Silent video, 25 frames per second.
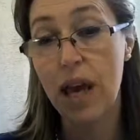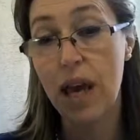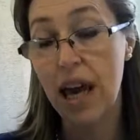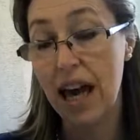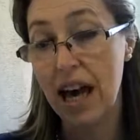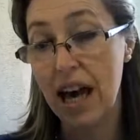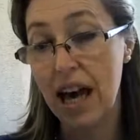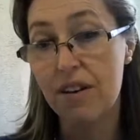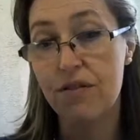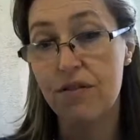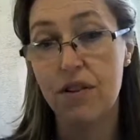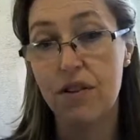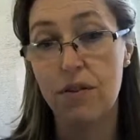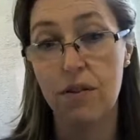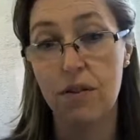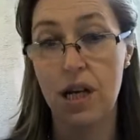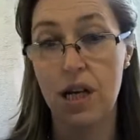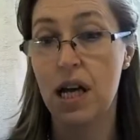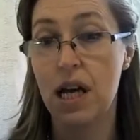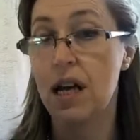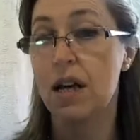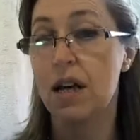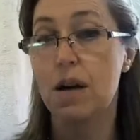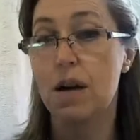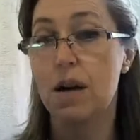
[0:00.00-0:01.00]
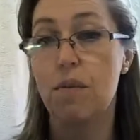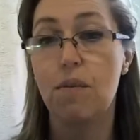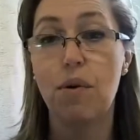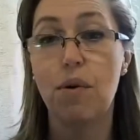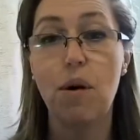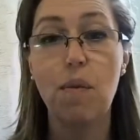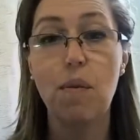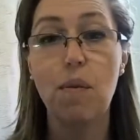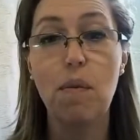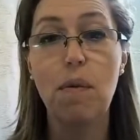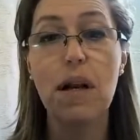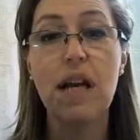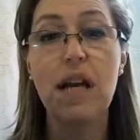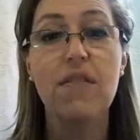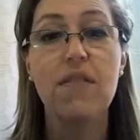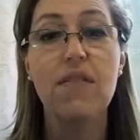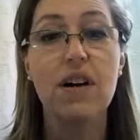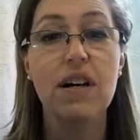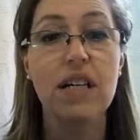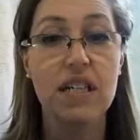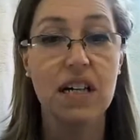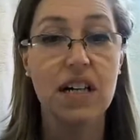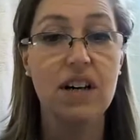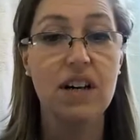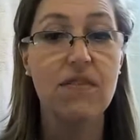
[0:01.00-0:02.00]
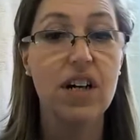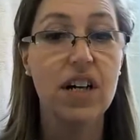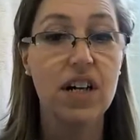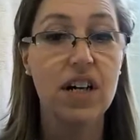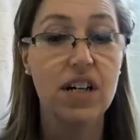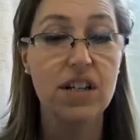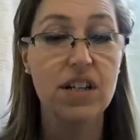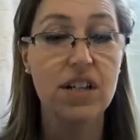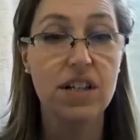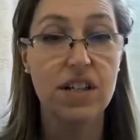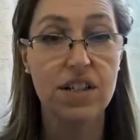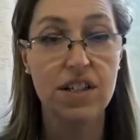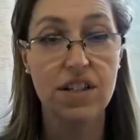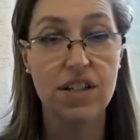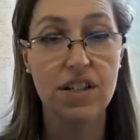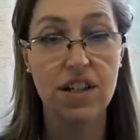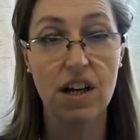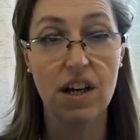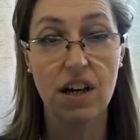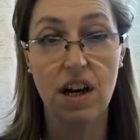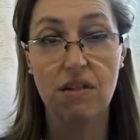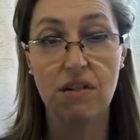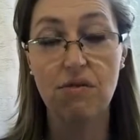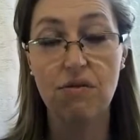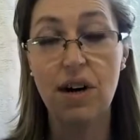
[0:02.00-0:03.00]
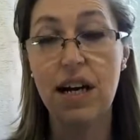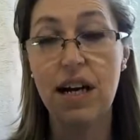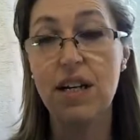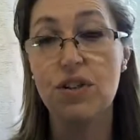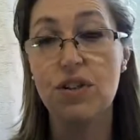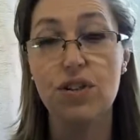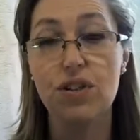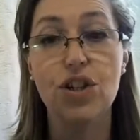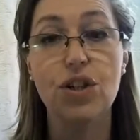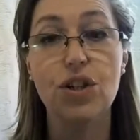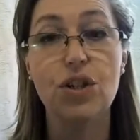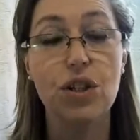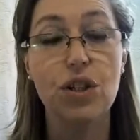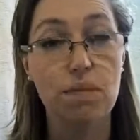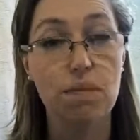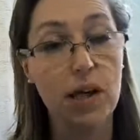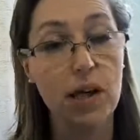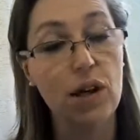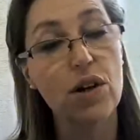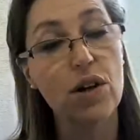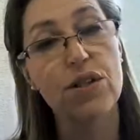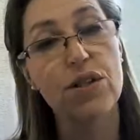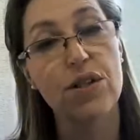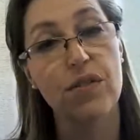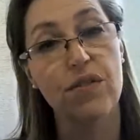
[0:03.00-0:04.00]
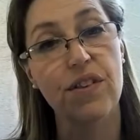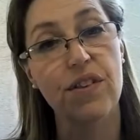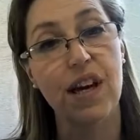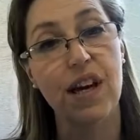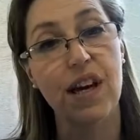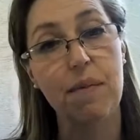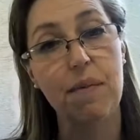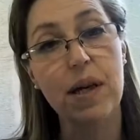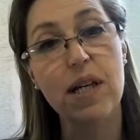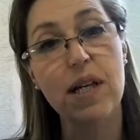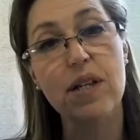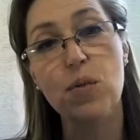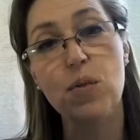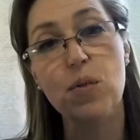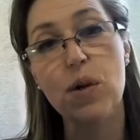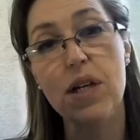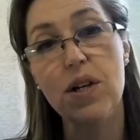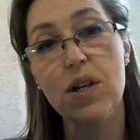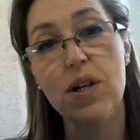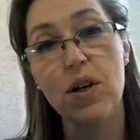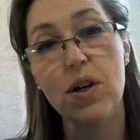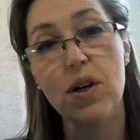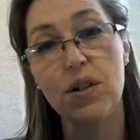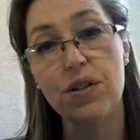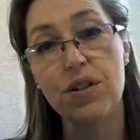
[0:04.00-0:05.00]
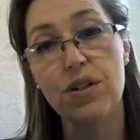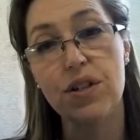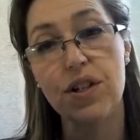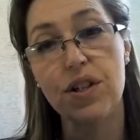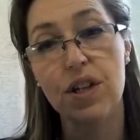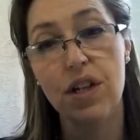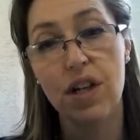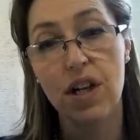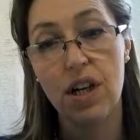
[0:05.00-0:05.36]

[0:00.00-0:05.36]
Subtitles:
we have probably a very diverse range of students because of that, because we're not